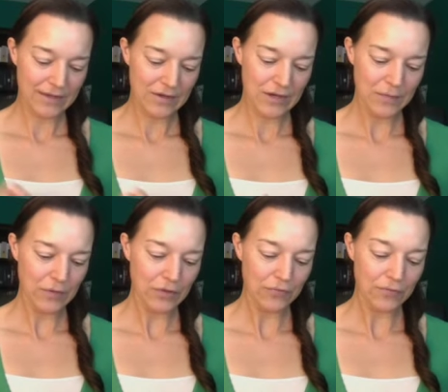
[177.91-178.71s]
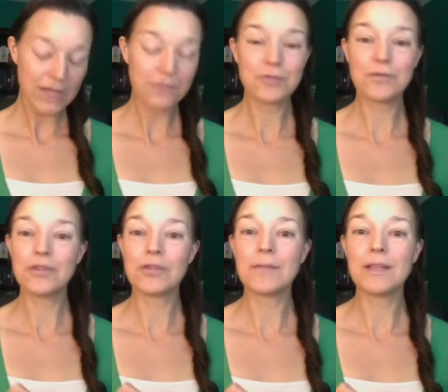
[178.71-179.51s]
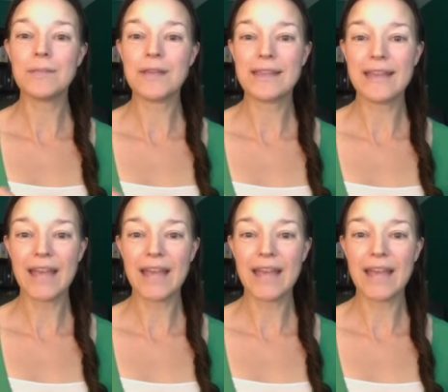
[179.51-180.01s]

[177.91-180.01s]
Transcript: Number three, which would normally be the